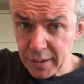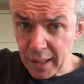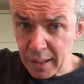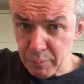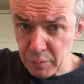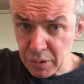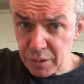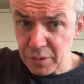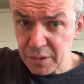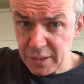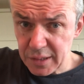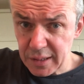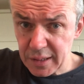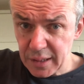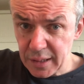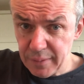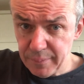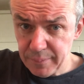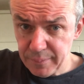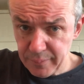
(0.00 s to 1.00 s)
time we do
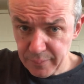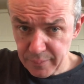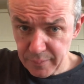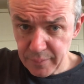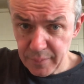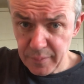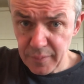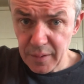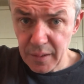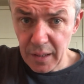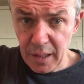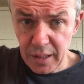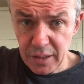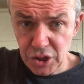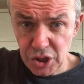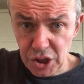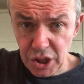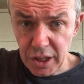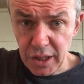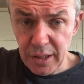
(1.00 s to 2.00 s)
C and
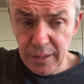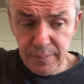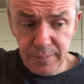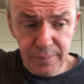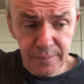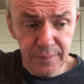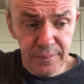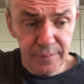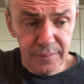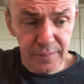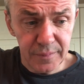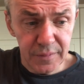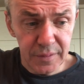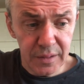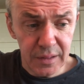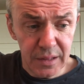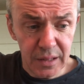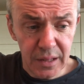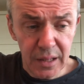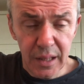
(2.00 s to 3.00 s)
G.
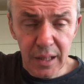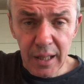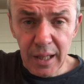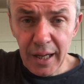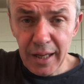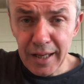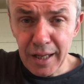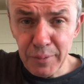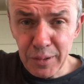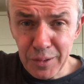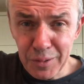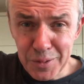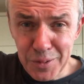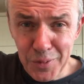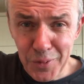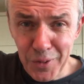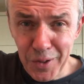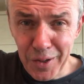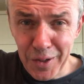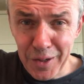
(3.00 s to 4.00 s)
And then we go
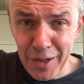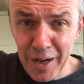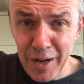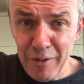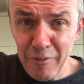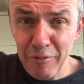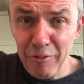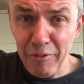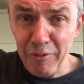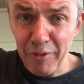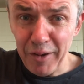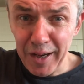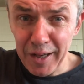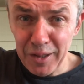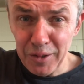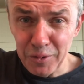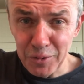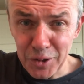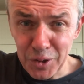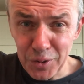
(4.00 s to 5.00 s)
to our
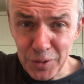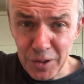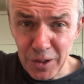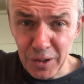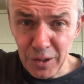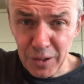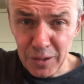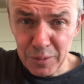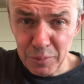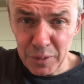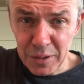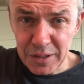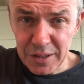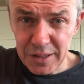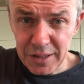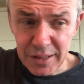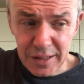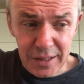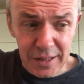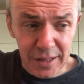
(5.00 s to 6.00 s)
final new chord,
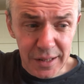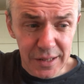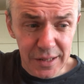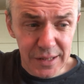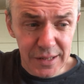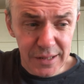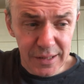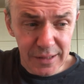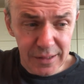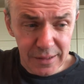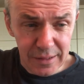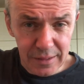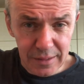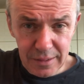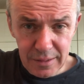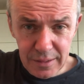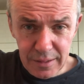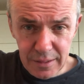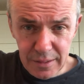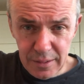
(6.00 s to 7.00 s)
which is
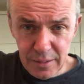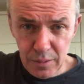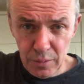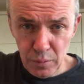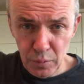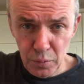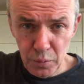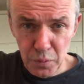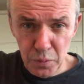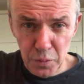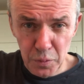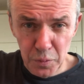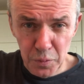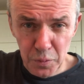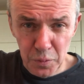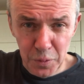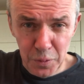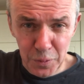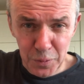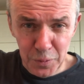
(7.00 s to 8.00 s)

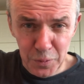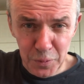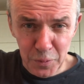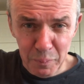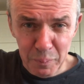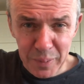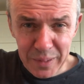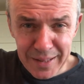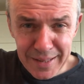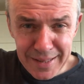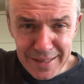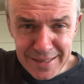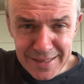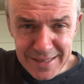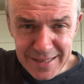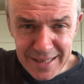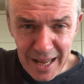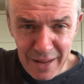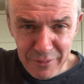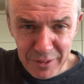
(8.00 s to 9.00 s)

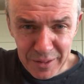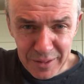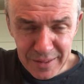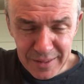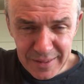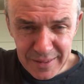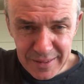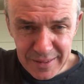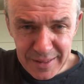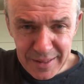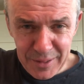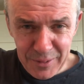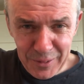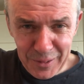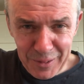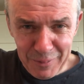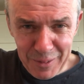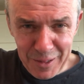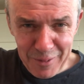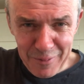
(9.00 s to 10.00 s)
B7,
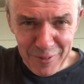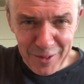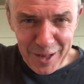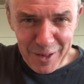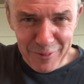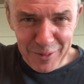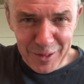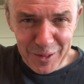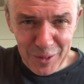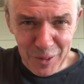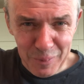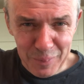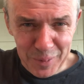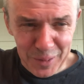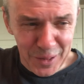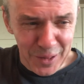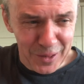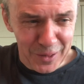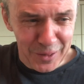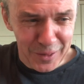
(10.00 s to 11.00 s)
one of my favourite
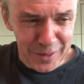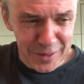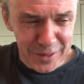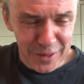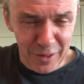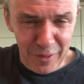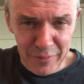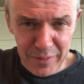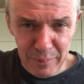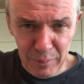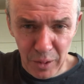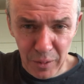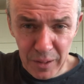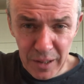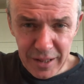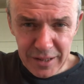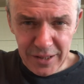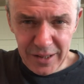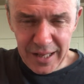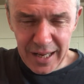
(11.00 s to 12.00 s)
open chords of them all.
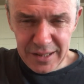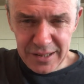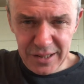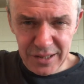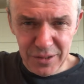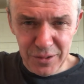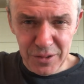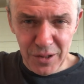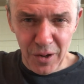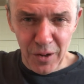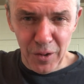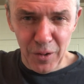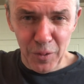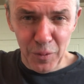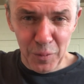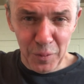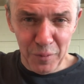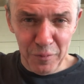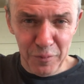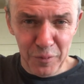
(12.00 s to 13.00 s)
You get to use
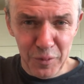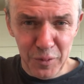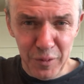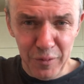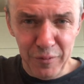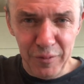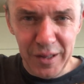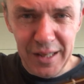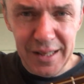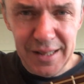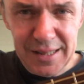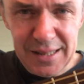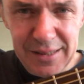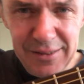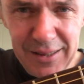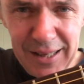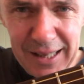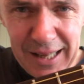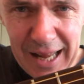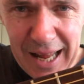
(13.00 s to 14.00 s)
all 4 fingers.
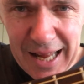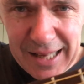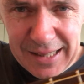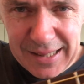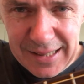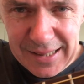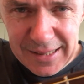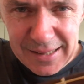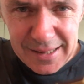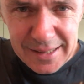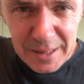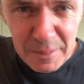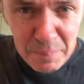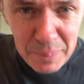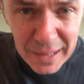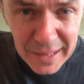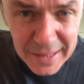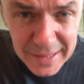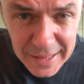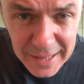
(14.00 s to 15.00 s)
Look at that. Your
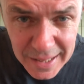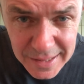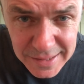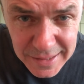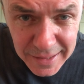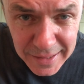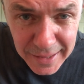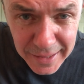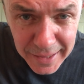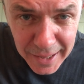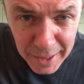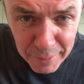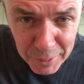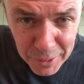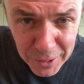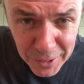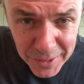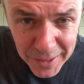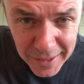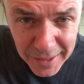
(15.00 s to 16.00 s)
pinky gets in the game.
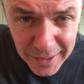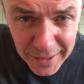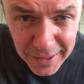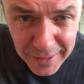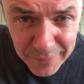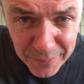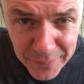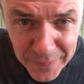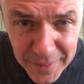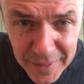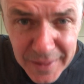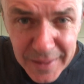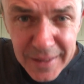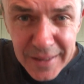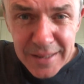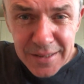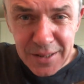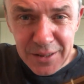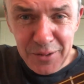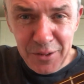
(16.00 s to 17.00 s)
Good, huh?
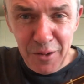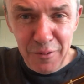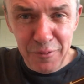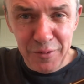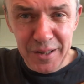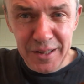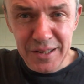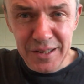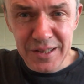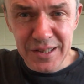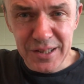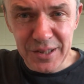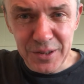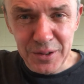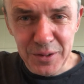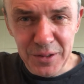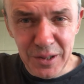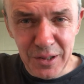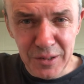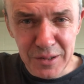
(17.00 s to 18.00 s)
So you've got finger
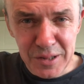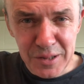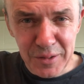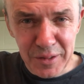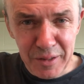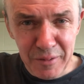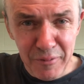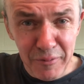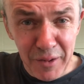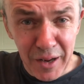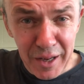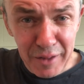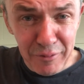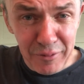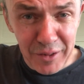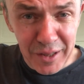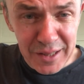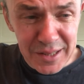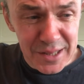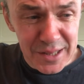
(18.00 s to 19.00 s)
2 on string 5
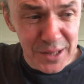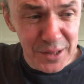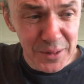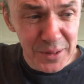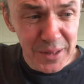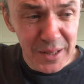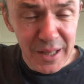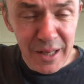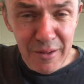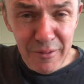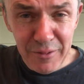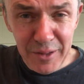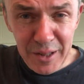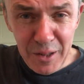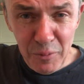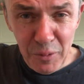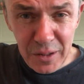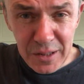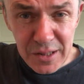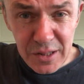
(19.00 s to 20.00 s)
fret 2, finger
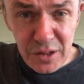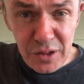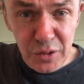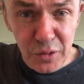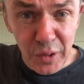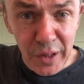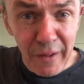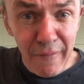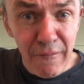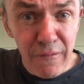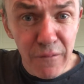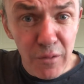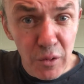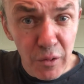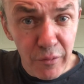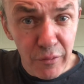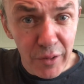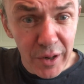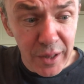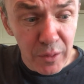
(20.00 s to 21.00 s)
1 string 4
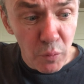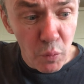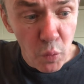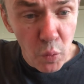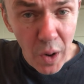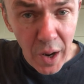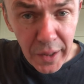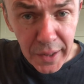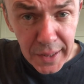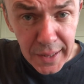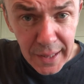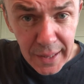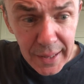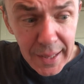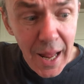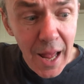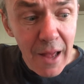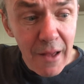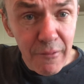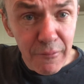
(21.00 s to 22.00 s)
fret 1,
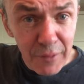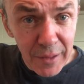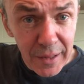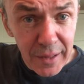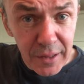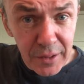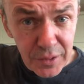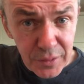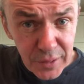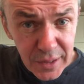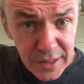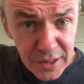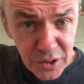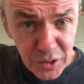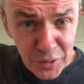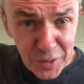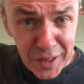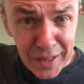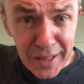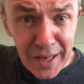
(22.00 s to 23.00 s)
finger 3
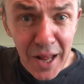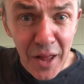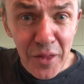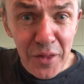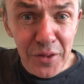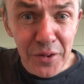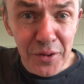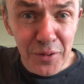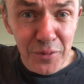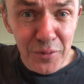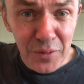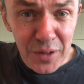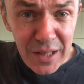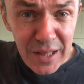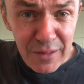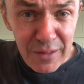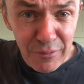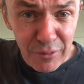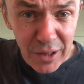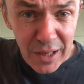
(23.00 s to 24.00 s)
string
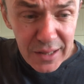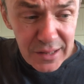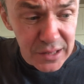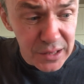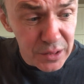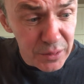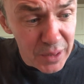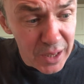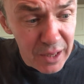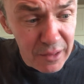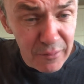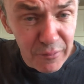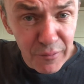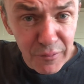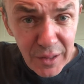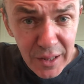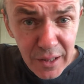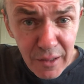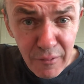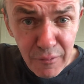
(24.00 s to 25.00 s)
3 fret 2, and
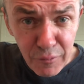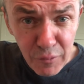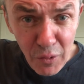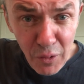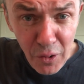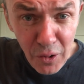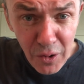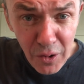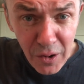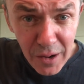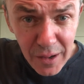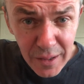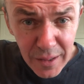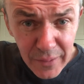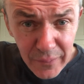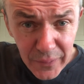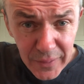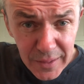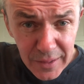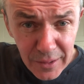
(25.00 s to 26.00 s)
finger 4
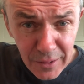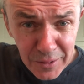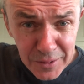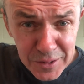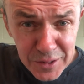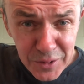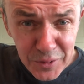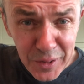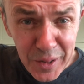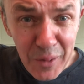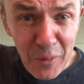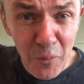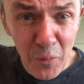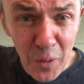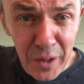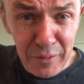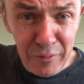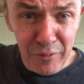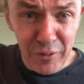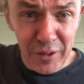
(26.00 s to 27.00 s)
on string
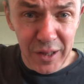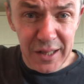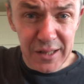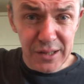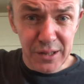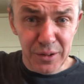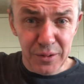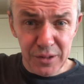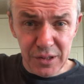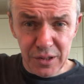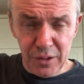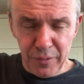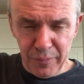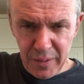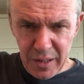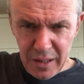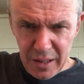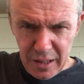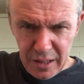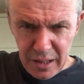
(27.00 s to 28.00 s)
1 fret 2. So
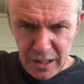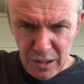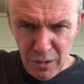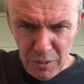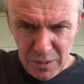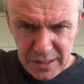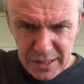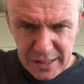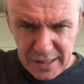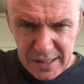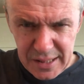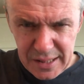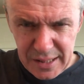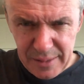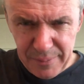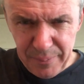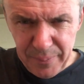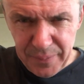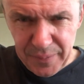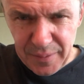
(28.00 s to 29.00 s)
notice
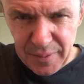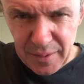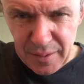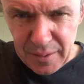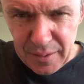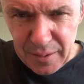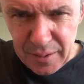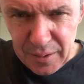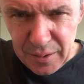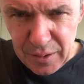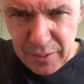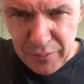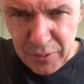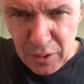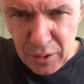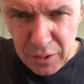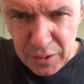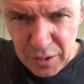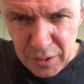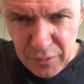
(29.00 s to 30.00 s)
you've
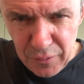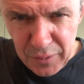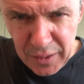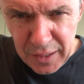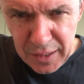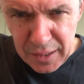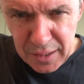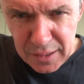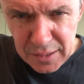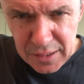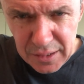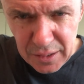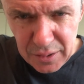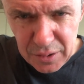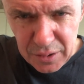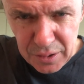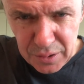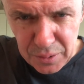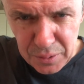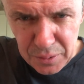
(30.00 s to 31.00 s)
got your fingers
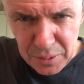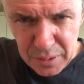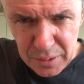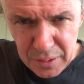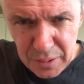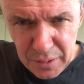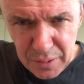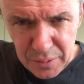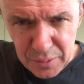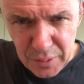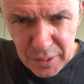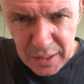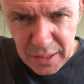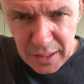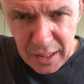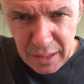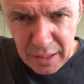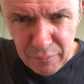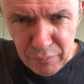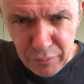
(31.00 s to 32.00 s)
2, 3
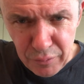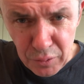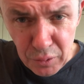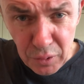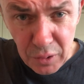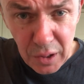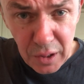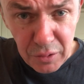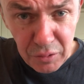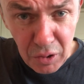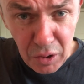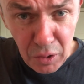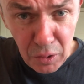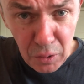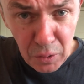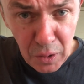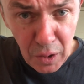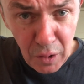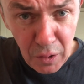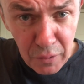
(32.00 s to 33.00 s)
and 4 are
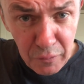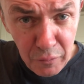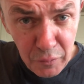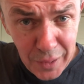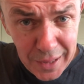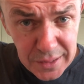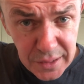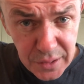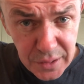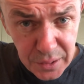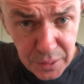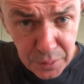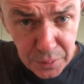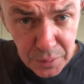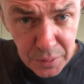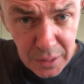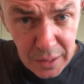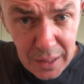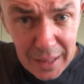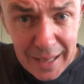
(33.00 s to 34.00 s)
all on fret 2,
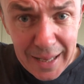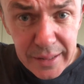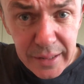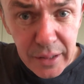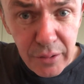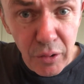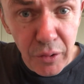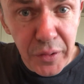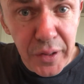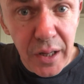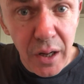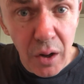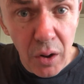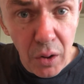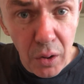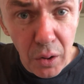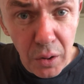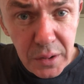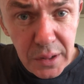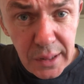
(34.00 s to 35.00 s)
and they're on the
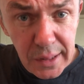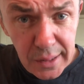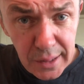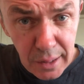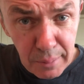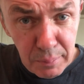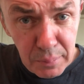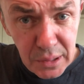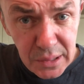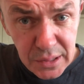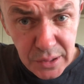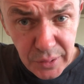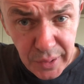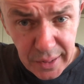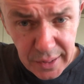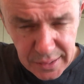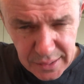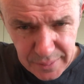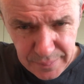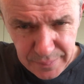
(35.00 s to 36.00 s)
odd number
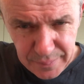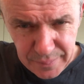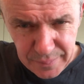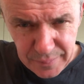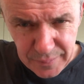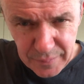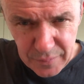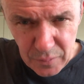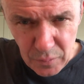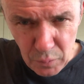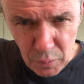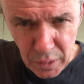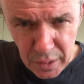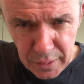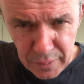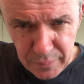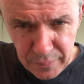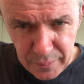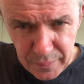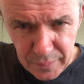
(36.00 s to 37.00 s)
strings, 1,